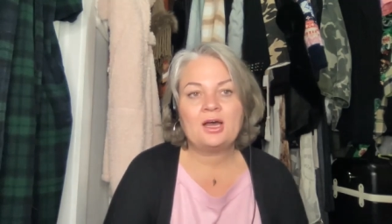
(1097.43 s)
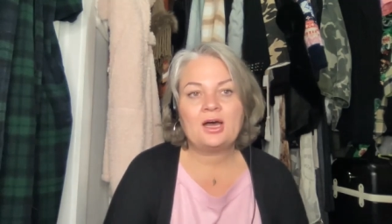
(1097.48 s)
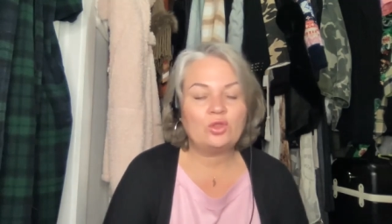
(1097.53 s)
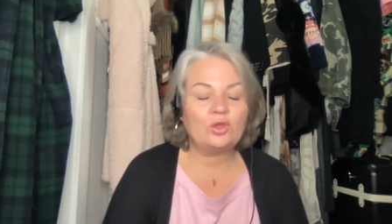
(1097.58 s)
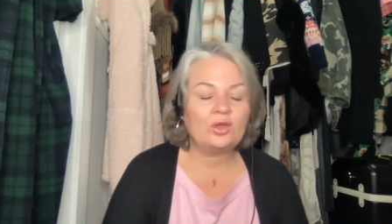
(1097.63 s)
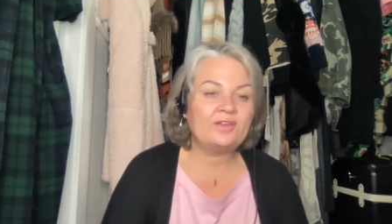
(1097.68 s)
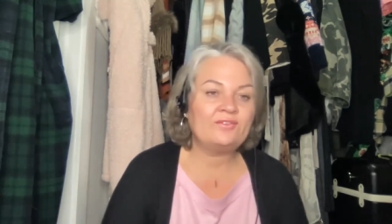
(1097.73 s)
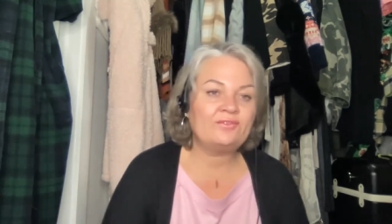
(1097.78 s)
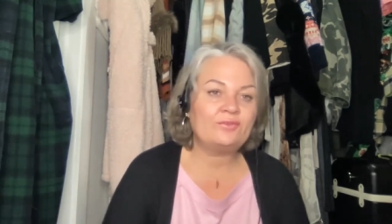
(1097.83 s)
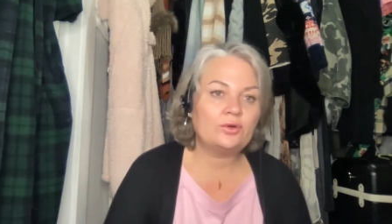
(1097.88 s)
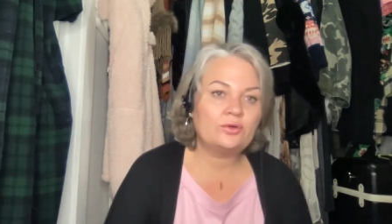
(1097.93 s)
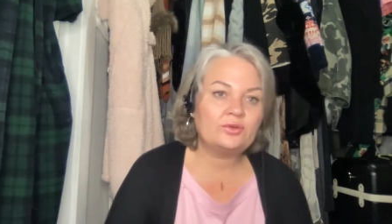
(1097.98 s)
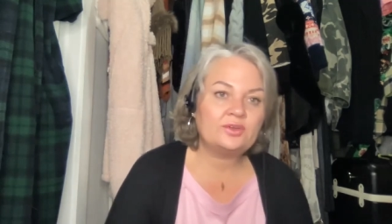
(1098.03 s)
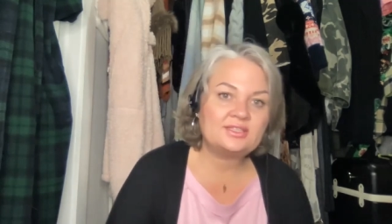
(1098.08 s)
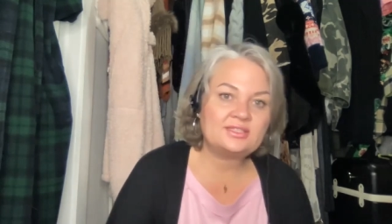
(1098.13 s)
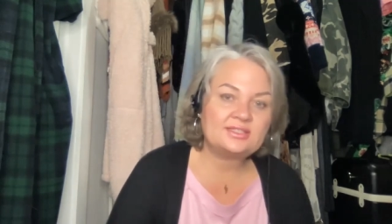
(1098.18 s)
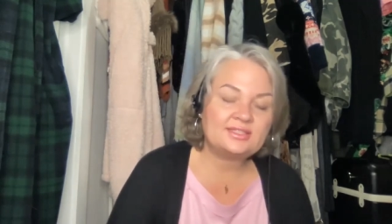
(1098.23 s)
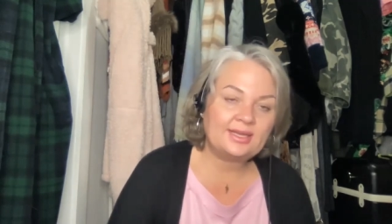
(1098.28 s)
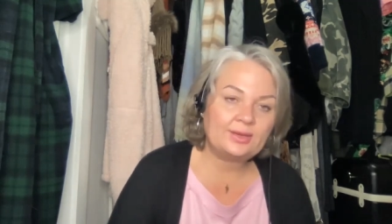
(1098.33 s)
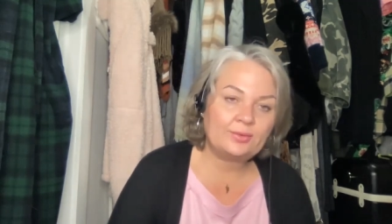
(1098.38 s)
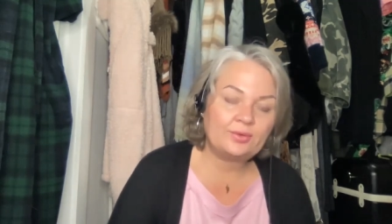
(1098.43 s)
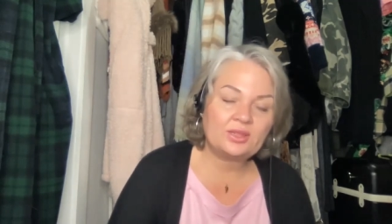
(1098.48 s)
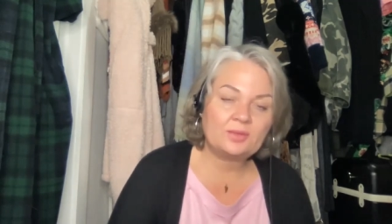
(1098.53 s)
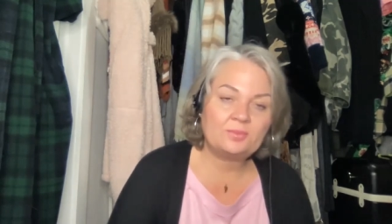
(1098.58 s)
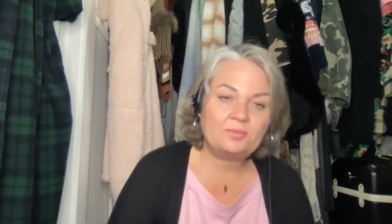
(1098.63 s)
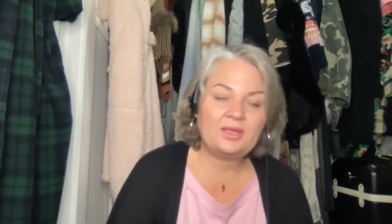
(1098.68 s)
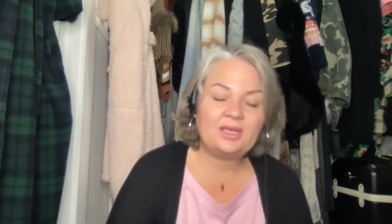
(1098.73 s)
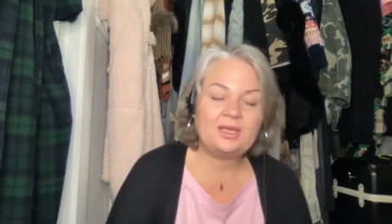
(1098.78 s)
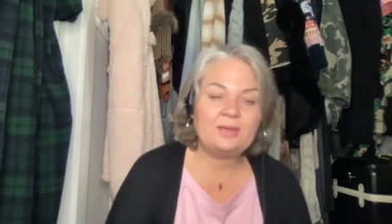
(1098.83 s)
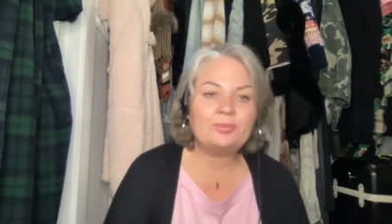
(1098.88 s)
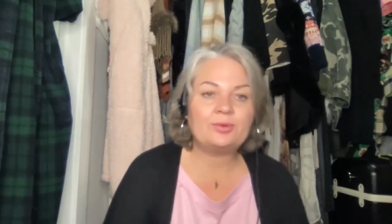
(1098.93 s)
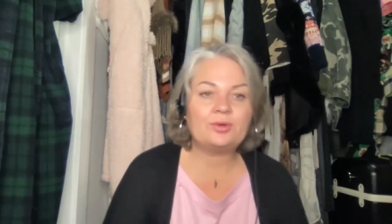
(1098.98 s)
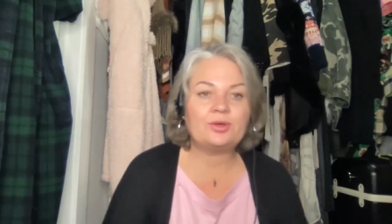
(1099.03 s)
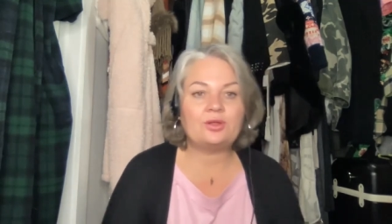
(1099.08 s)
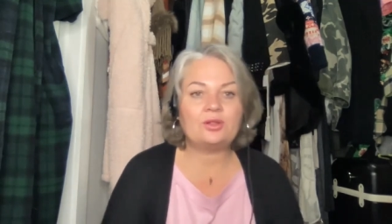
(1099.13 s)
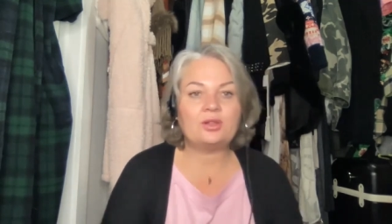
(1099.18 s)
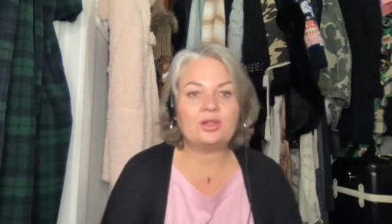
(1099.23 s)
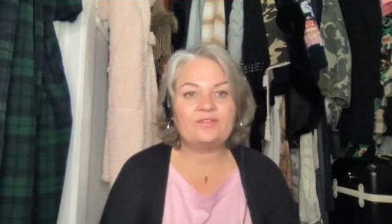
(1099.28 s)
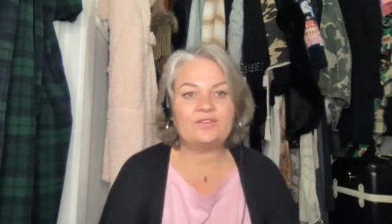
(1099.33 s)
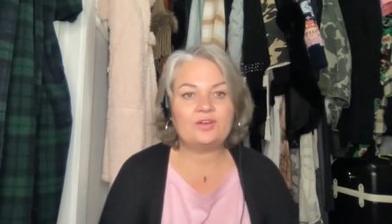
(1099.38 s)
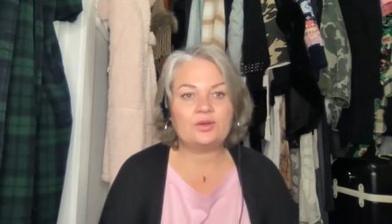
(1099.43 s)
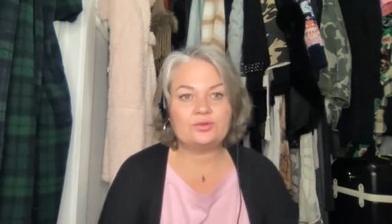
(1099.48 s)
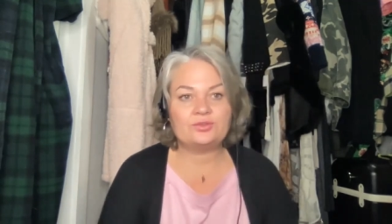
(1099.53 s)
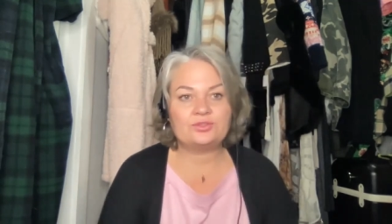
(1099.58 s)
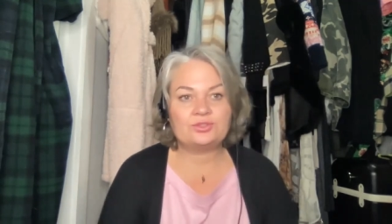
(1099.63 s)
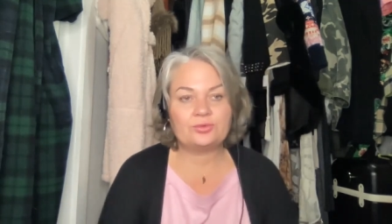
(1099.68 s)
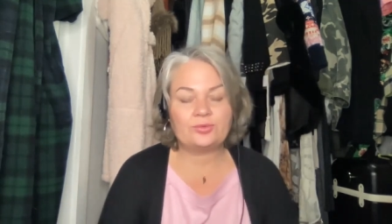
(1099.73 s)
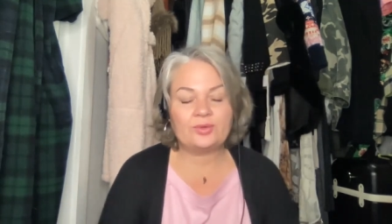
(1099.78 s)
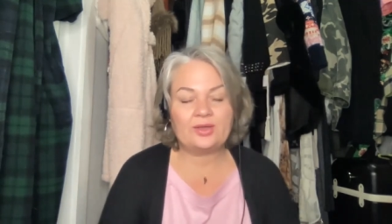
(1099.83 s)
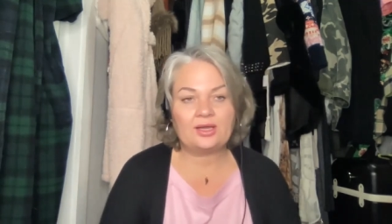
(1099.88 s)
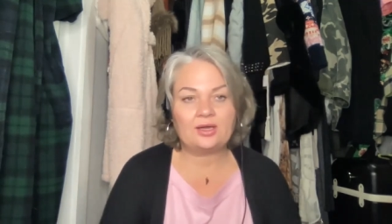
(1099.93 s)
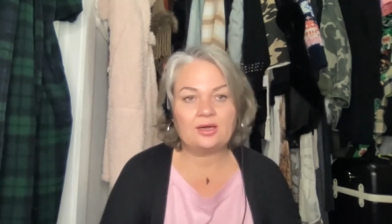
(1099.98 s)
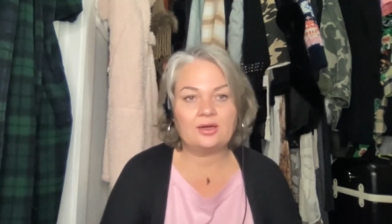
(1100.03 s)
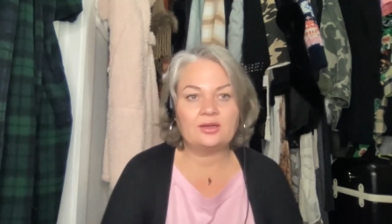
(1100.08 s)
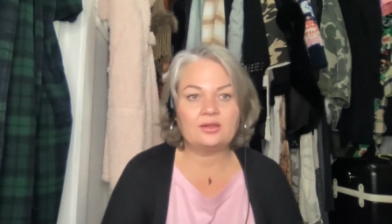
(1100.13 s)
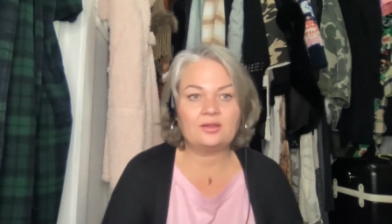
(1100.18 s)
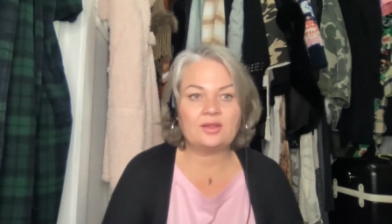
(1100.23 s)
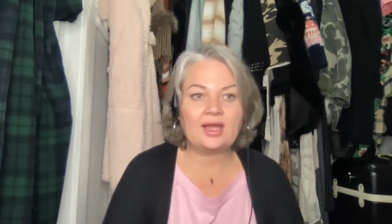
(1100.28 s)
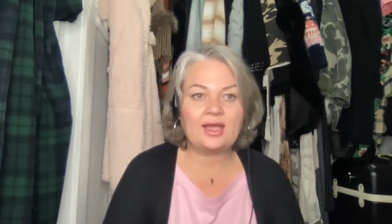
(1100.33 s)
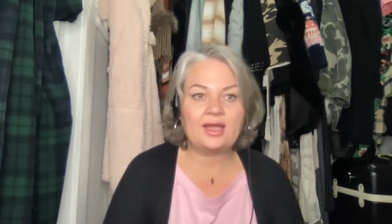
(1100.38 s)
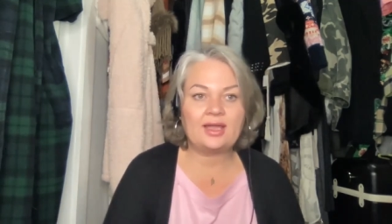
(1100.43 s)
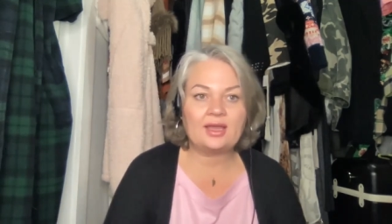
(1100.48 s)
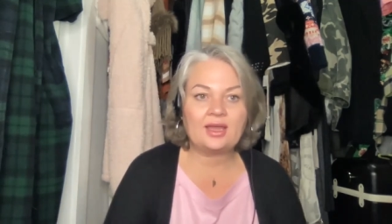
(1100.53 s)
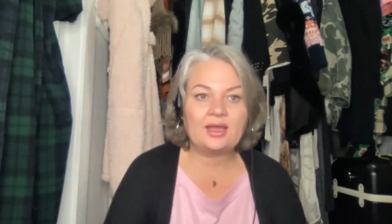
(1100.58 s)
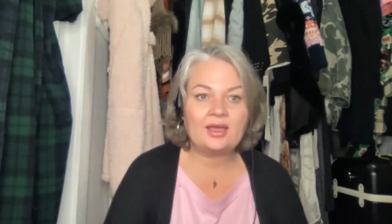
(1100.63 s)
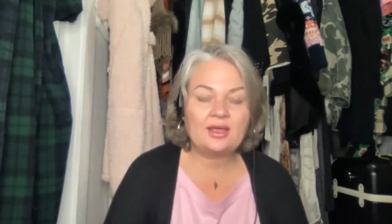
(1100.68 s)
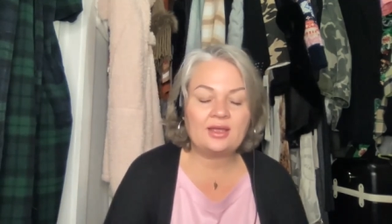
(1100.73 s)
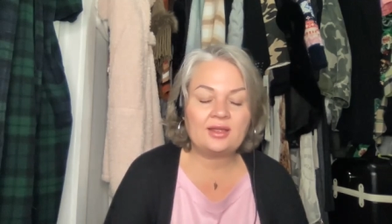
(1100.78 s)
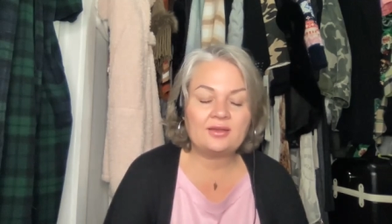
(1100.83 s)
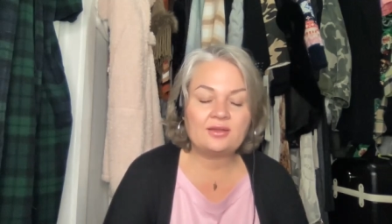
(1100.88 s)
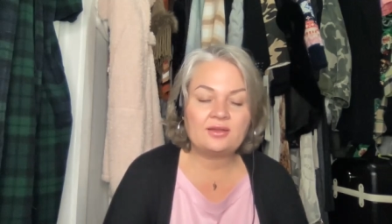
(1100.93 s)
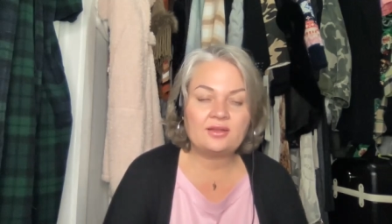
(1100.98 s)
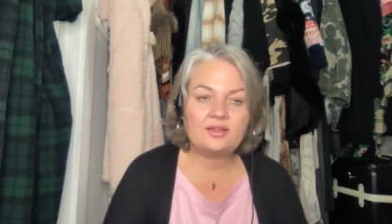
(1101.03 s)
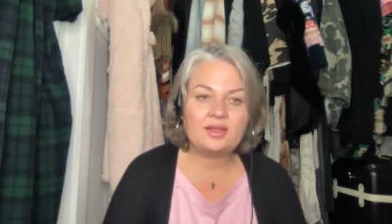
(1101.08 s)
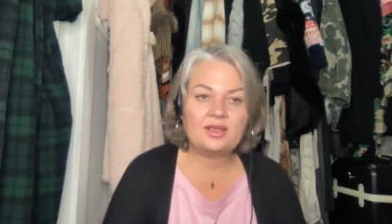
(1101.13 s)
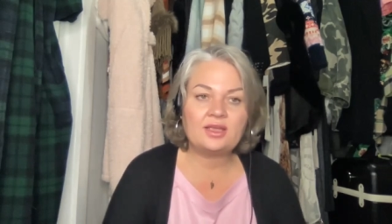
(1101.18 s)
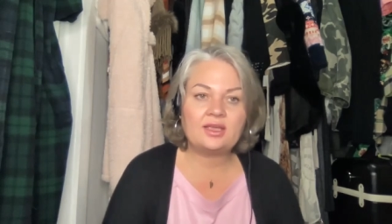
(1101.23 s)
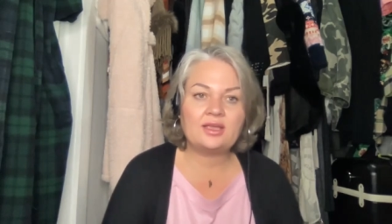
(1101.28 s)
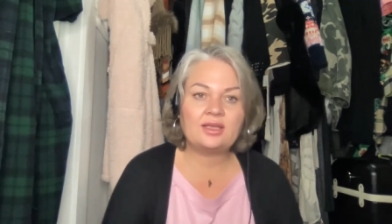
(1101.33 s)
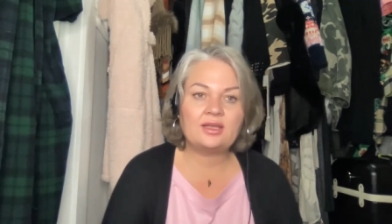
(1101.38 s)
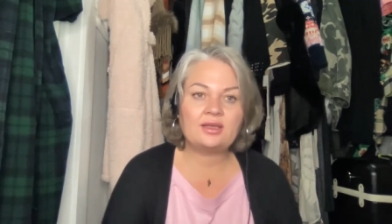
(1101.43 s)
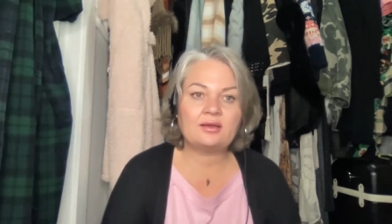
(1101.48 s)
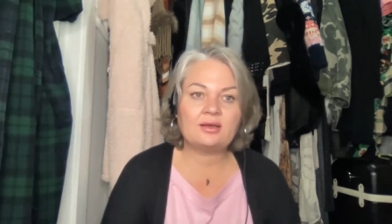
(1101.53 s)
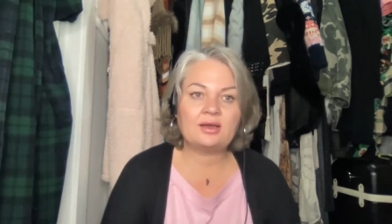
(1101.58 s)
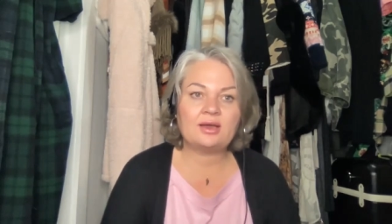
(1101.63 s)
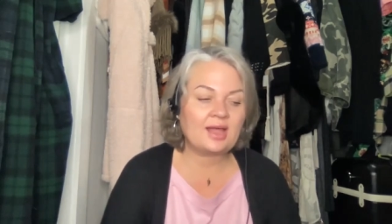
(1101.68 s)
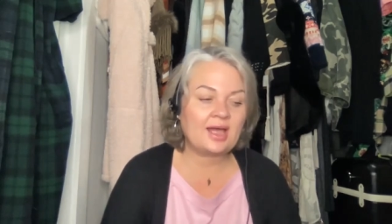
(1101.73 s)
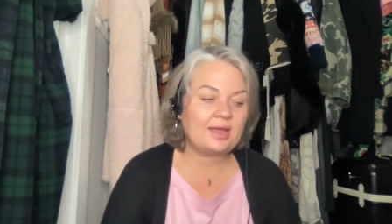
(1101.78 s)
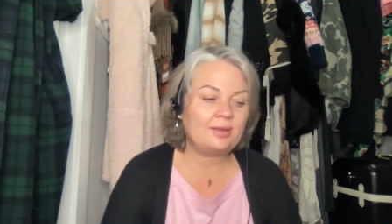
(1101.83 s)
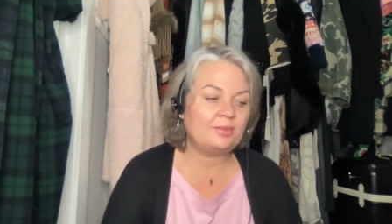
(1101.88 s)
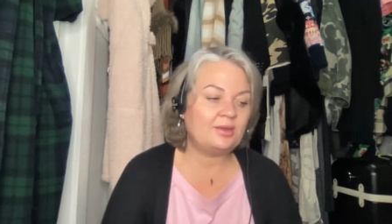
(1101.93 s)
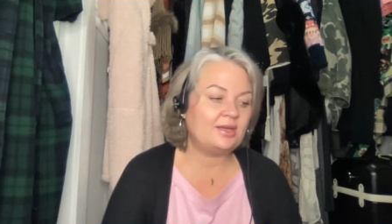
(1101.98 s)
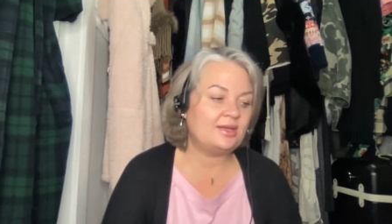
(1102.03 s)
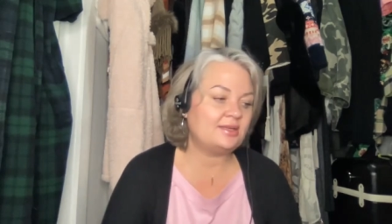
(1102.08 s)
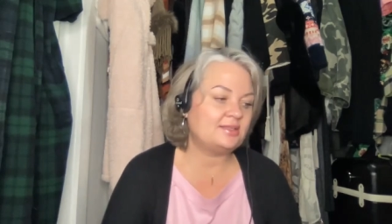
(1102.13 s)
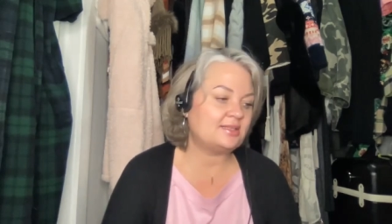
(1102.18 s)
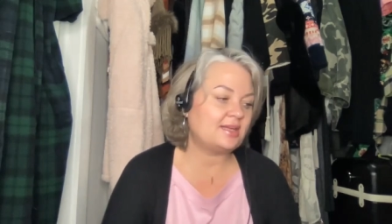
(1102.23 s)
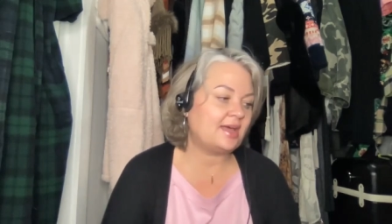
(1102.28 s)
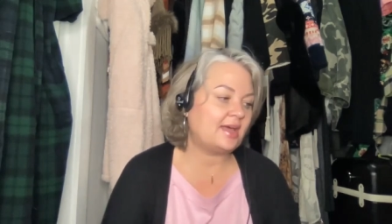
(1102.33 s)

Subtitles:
Looking forward to seeing what the people of Costa Rica are like and the climate.